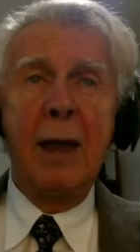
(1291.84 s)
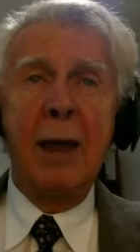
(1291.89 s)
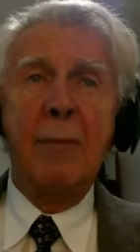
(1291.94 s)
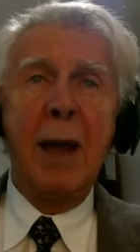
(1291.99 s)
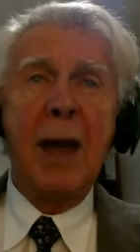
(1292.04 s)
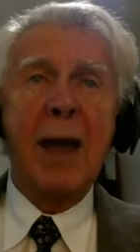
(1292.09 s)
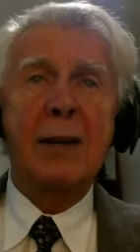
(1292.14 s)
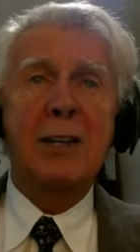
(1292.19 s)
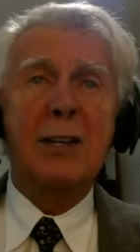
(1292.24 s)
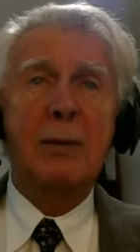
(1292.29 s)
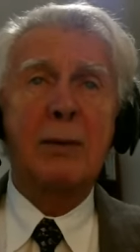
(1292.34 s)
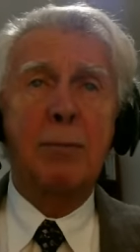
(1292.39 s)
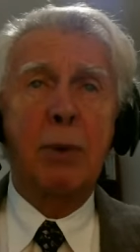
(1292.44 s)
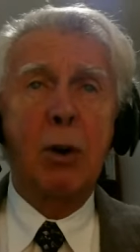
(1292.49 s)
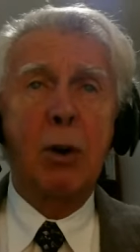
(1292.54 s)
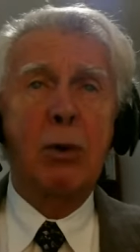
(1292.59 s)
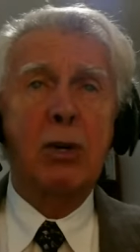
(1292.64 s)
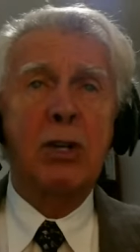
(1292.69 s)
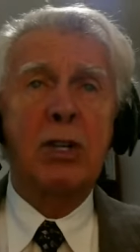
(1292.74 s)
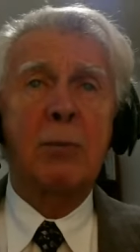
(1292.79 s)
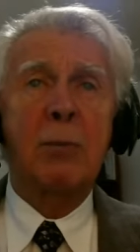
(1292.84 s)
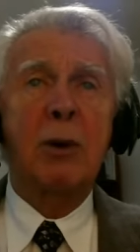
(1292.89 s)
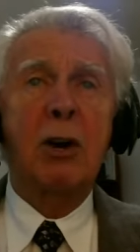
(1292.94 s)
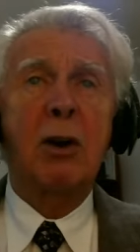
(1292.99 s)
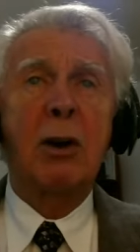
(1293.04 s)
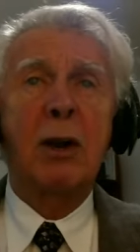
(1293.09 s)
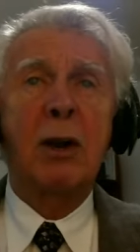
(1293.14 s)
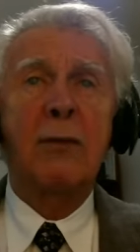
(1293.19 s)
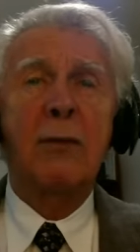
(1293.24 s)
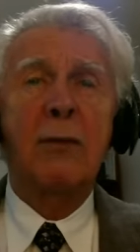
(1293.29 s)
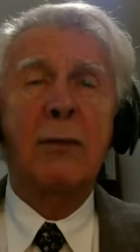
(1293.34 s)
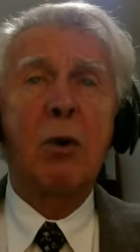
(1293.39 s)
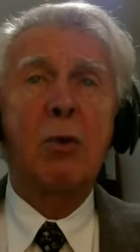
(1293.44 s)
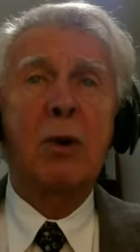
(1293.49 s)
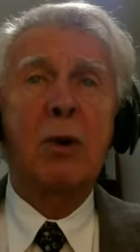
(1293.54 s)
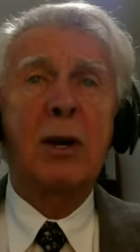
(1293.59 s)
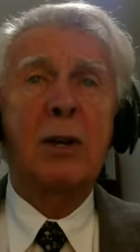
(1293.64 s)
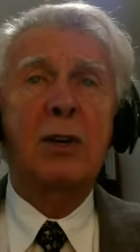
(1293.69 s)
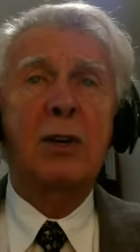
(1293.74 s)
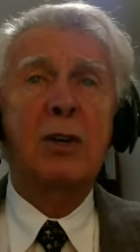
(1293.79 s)
massive Polish American
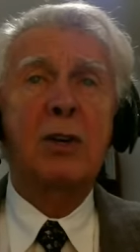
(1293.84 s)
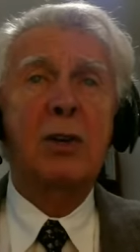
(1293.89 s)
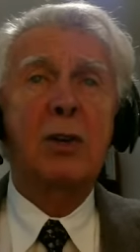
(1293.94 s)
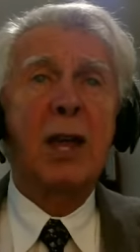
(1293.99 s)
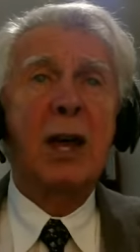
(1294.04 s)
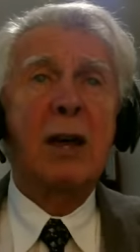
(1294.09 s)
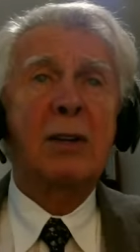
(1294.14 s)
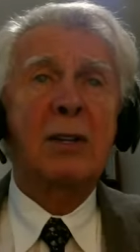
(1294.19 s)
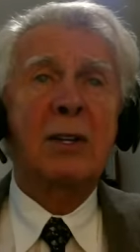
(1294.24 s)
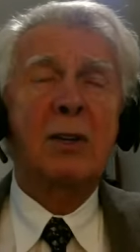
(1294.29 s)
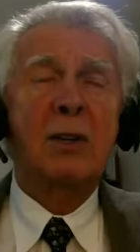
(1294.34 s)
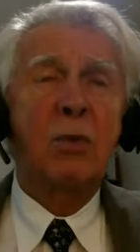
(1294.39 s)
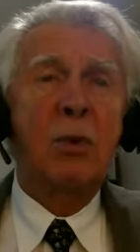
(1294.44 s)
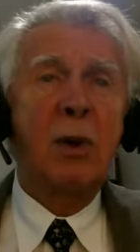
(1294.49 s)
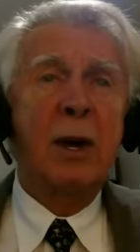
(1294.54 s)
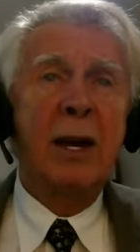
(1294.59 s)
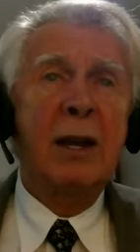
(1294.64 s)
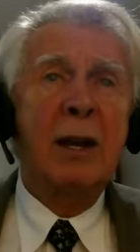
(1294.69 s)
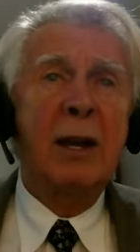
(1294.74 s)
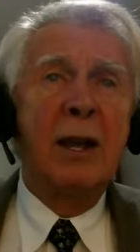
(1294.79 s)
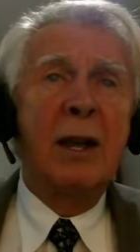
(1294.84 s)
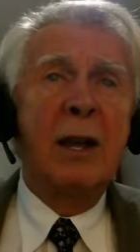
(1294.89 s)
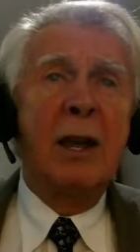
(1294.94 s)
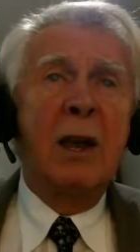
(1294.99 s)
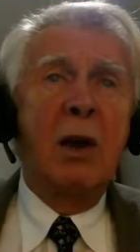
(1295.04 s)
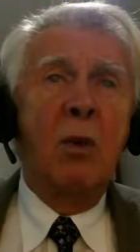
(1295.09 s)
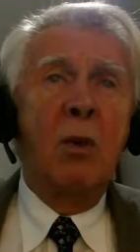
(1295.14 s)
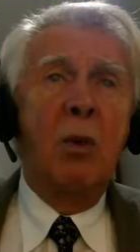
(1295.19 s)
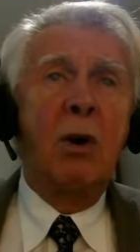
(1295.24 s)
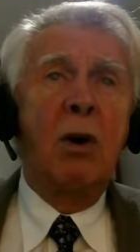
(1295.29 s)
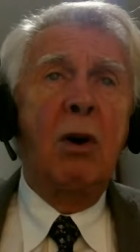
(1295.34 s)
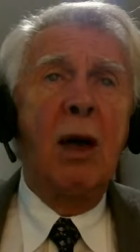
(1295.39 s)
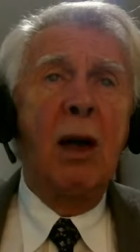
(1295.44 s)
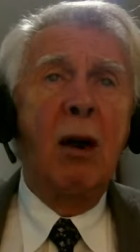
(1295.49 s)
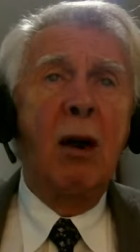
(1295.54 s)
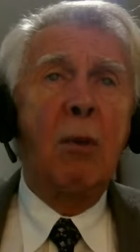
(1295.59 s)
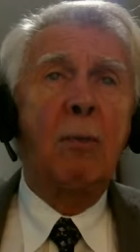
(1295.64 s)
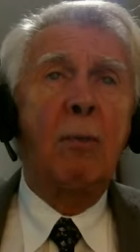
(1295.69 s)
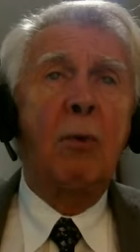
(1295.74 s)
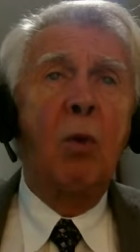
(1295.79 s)
vote in 2020 will
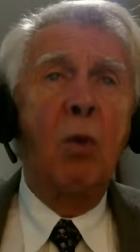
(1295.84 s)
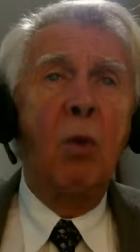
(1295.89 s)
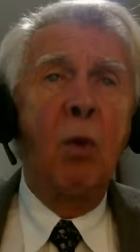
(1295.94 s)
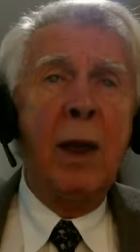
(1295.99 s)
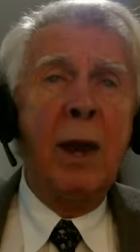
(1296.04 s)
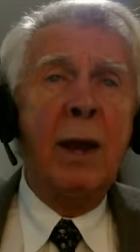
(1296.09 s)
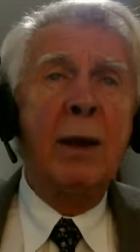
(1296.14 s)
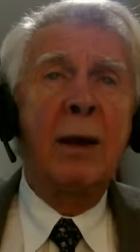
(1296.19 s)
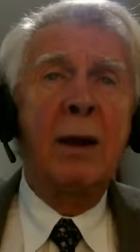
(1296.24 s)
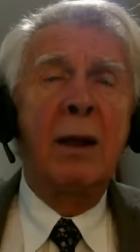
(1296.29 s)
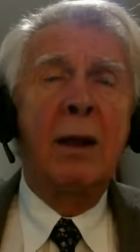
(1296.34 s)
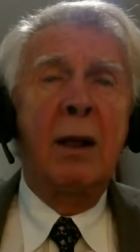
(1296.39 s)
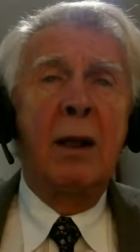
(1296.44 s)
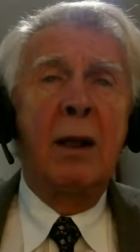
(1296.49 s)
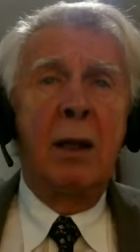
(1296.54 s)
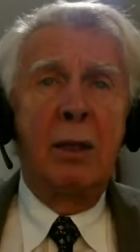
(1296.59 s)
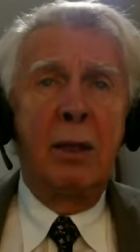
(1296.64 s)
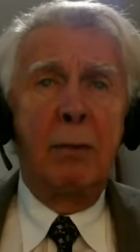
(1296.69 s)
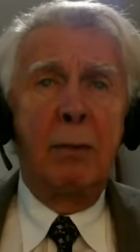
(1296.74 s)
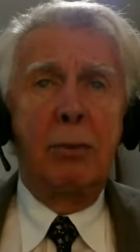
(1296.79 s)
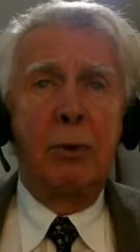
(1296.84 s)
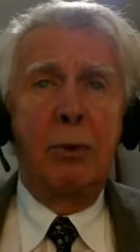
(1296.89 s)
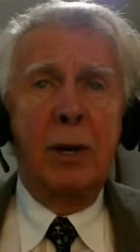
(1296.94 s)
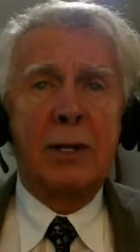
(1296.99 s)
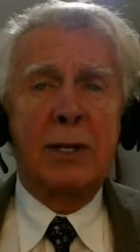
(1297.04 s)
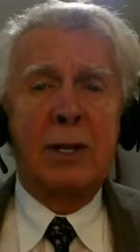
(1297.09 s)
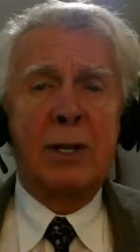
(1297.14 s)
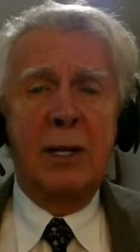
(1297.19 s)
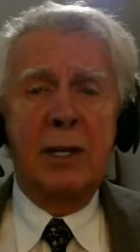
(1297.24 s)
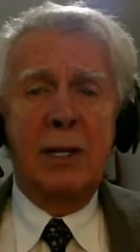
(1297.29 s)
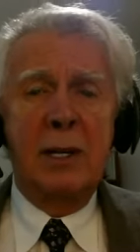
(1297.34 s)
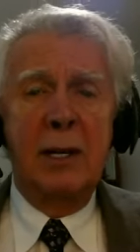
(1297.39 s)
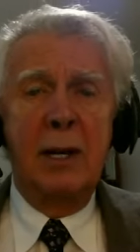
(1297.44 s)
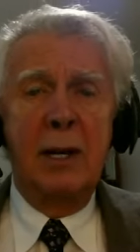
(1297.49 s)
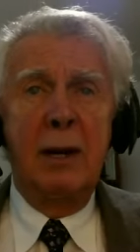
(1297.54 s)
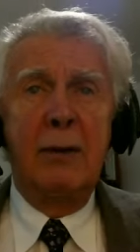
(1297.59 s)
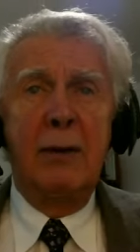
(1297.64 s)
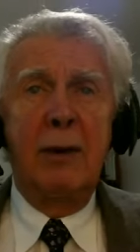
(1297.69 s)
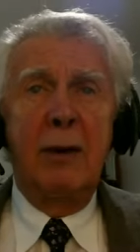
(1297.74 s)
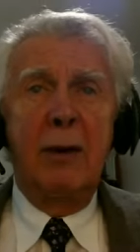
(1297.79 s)
help win the
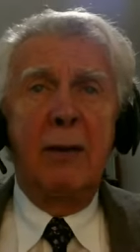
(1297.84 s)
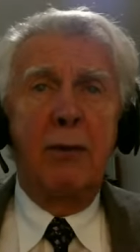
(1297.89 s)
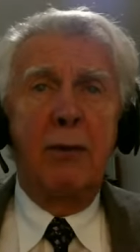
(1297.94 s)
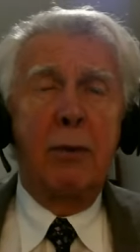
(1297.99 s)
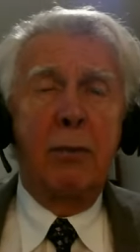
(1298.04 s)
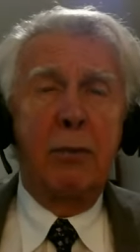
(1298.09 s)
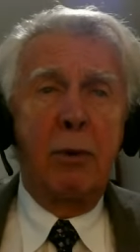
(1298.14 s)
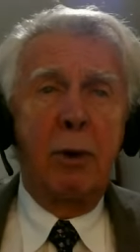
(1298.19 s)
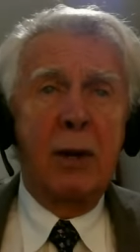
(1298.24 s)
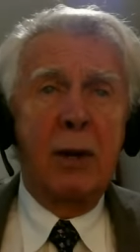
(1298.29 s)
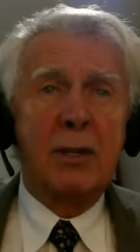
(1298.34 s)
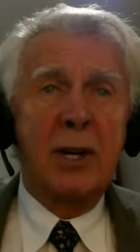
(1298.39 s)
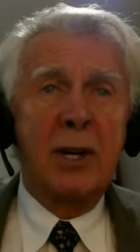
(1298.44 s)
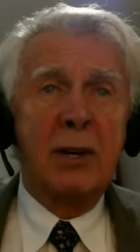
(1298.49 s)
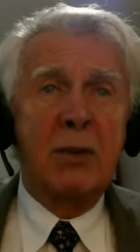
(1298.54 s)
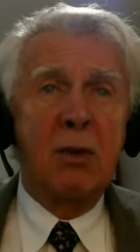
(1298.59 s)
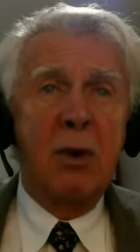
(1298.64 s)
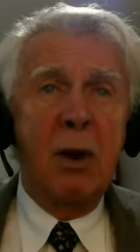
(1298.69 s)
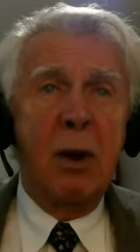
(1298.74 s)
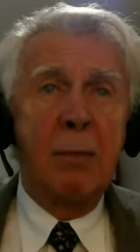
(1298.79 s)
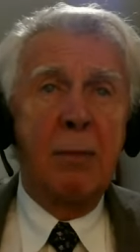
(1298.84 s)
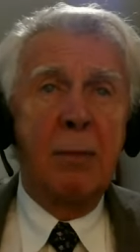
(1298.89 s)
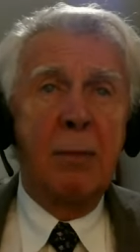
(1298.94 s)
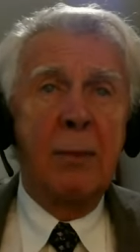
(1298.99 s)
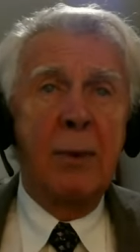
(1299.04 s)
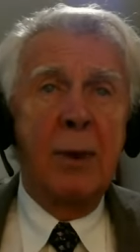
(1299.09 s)
presidency for President Trump.